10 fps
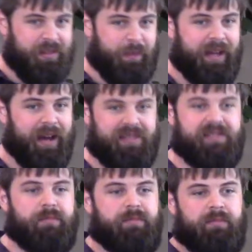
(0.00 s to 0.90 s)
will be
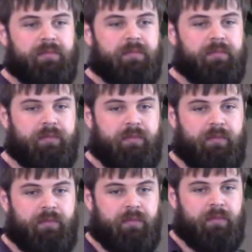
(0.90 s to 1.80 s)
awesome.
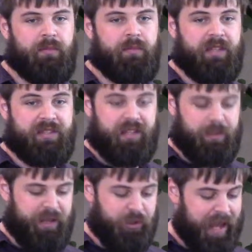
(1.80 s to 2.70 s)
This is going
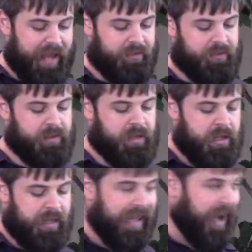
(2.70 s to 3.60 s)
to be great.
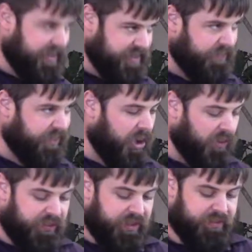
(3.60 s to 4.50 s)
God's
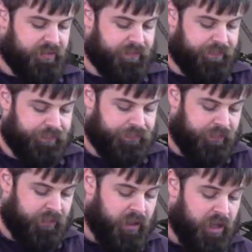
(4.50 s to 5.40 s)
involved.
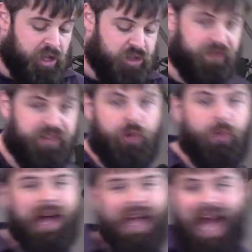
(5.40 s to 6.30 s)
So for you
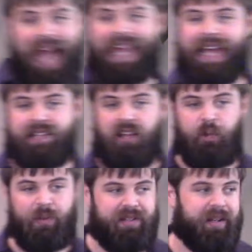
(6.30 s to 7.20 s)
and I, I can't tell
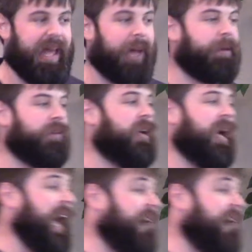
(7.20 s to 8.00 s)
you what's going to happen. I